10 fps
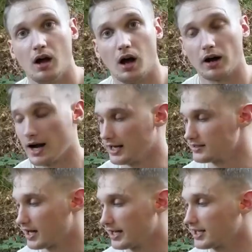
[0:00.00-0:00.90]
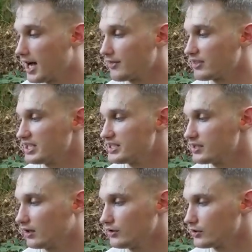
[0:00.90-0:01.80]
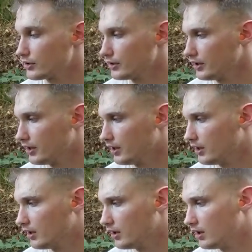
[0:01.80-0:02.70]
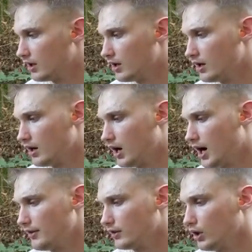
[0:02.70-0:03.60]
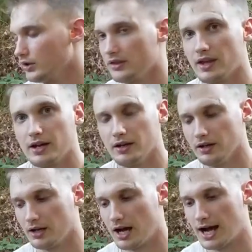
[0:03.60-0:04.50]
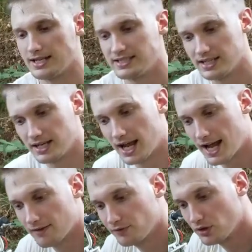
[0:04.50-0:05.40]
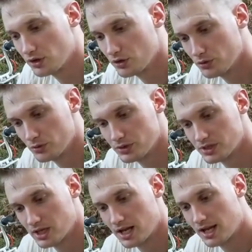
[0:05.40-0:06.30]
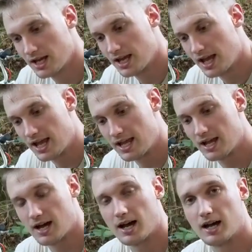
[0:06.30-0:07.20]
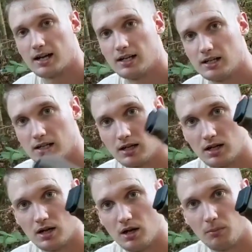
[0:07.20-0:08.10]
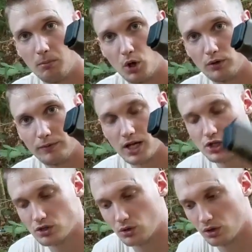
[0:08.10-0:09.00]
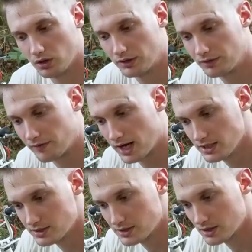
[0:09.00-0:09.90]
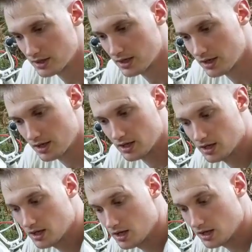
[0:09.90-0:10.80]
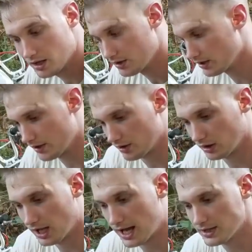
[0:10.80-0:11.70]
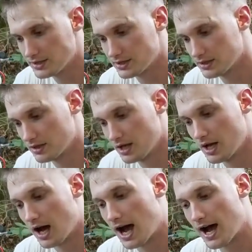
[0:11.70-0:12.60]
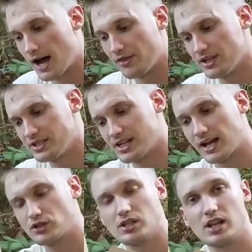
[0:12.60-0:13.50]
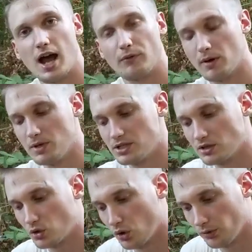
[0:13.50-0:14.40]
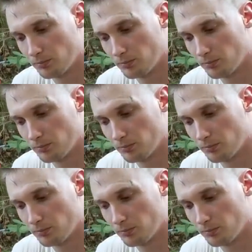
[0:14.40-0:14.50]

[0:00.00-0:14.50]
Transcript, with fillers: All right, I got the cylinder unloaded there. I did have to use a uh, motivational device. Nonetheless, uh, this is actually not Remington Golden